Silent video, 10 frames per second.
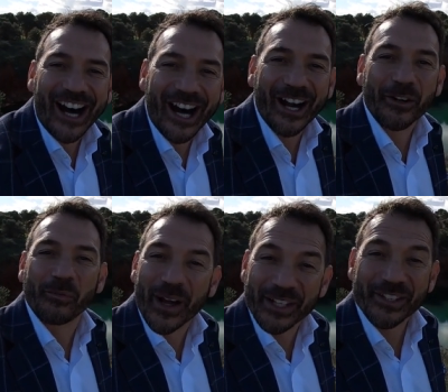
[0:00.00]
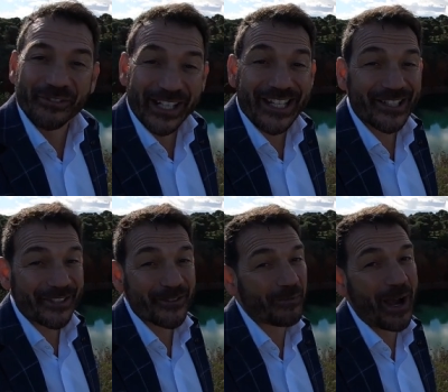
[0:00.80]
are one of the
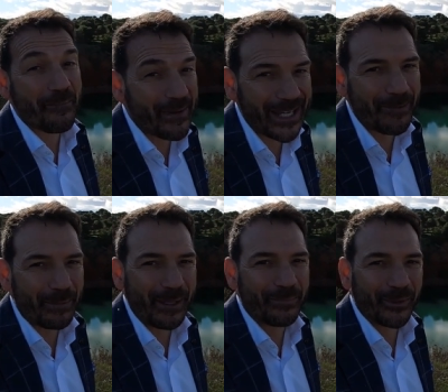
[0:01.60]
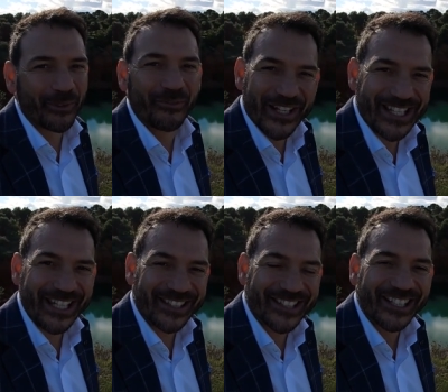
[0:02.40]
reasons why many people
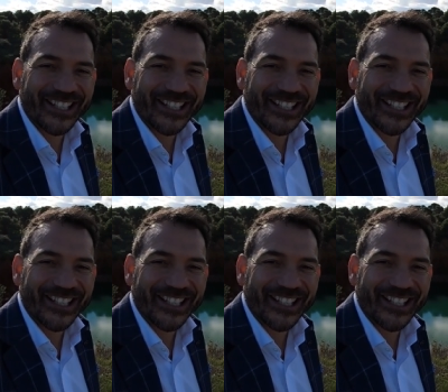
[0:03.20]
visit